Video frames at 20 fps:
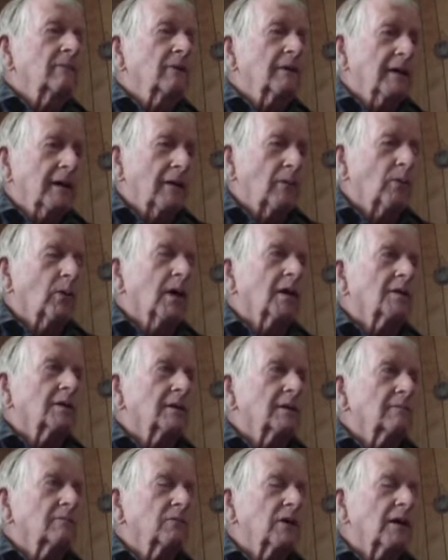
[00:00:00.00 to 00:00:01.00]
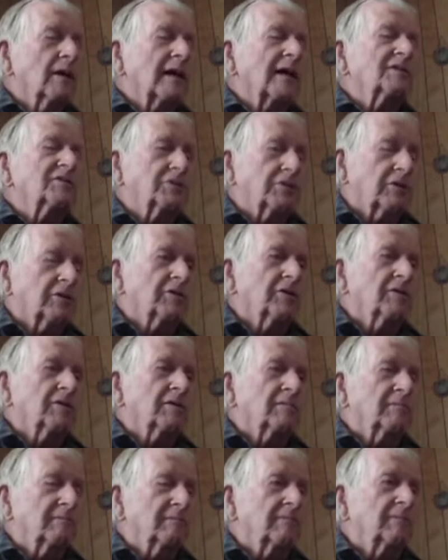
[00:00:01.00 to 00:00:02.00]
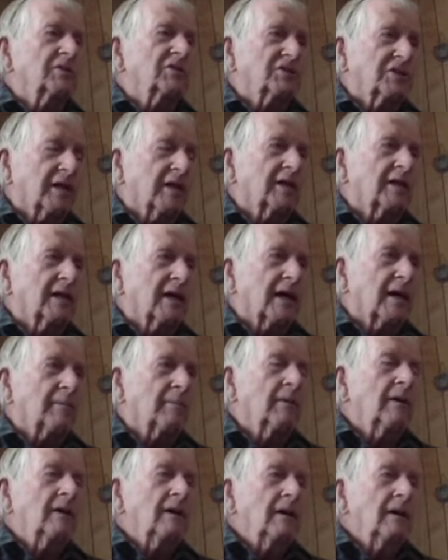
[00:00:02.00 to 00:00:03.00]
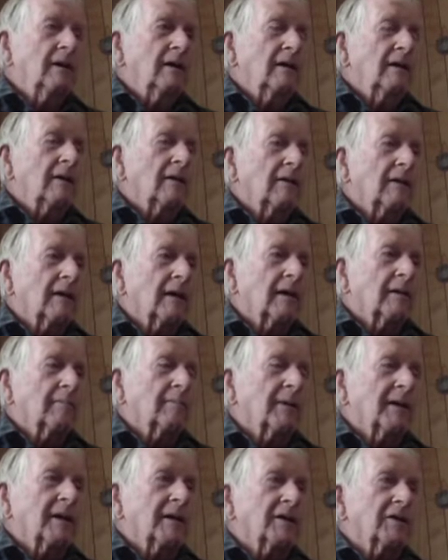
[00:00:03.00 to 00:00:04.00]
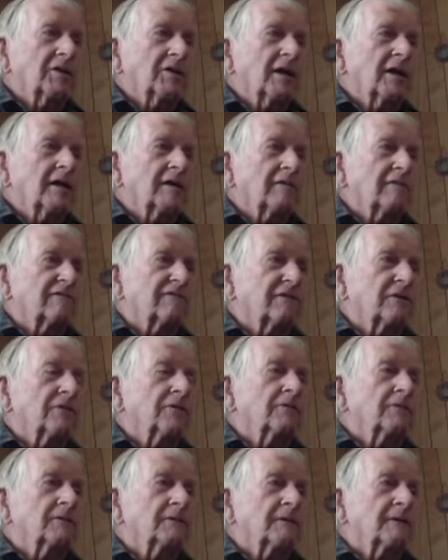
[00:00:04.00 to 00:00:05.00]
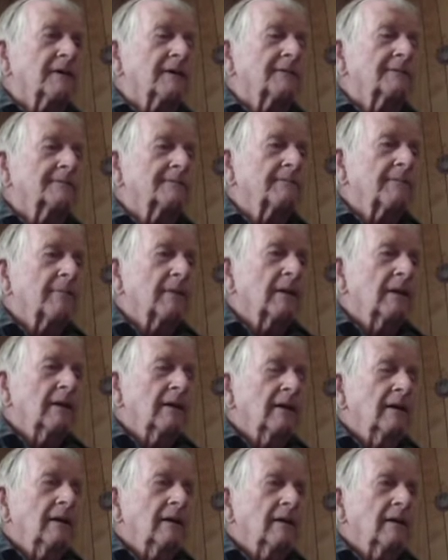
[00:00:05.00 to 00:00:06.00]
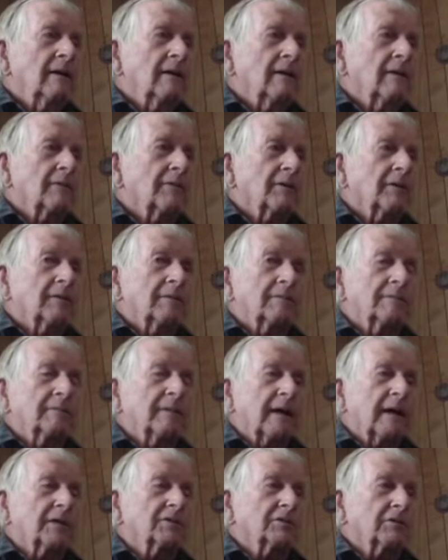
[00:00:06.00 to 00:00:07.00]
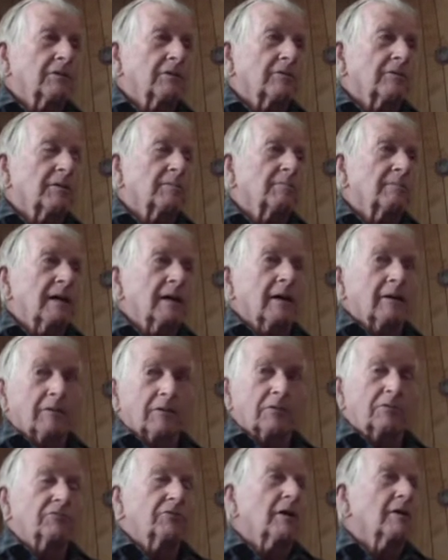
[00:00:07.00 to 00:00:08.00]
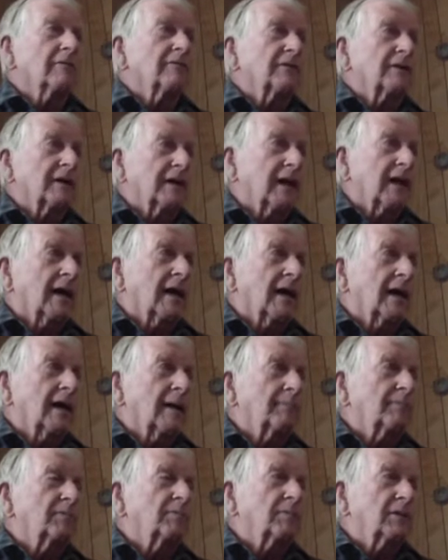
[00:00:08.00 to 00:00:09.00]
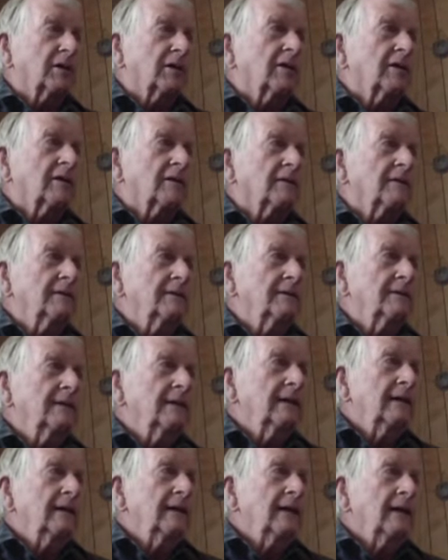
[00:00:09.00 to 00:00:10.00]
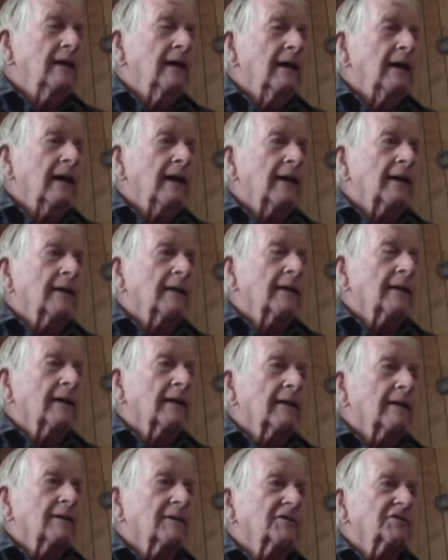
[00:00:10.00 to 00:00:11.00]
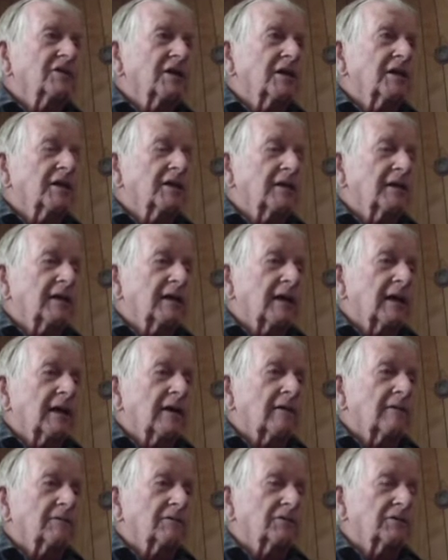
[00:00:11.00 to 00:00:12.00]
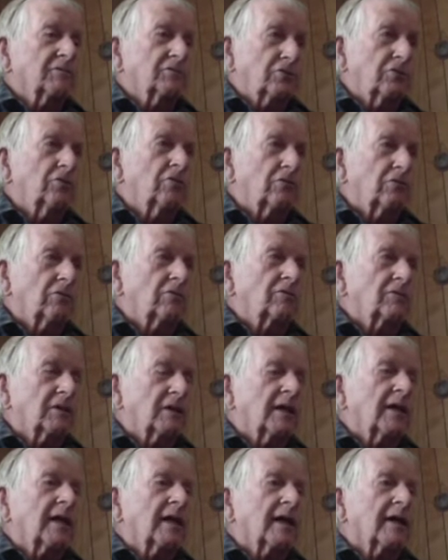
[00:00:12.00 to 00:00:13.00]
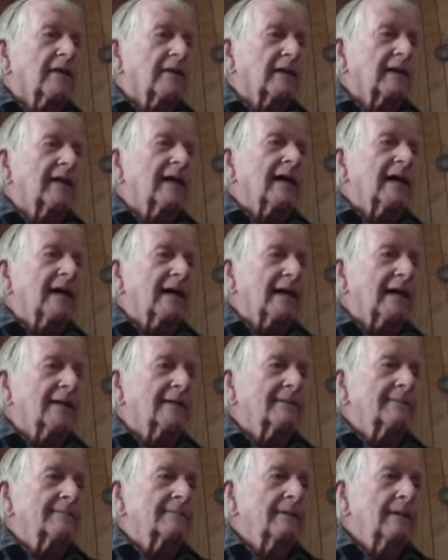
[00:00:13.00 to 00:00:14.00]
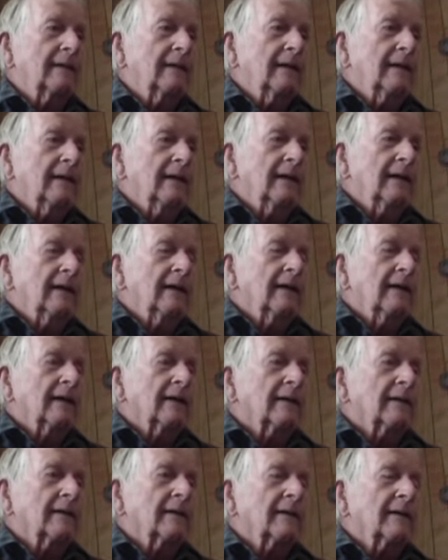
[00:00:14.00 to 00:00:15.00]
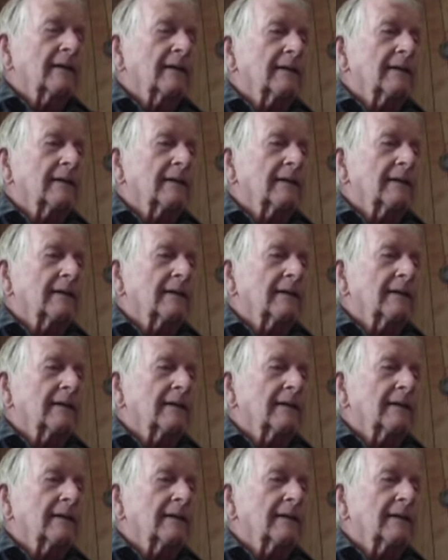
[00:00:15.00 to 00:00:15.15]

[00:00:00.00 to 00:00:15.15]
Yeah, one. Well, actually, I didn't miss that game. I had a bad attack of the flu, and I think Margaret drove the car up to McKinnon, and I sat in the car. I was too crook to get out of the car, and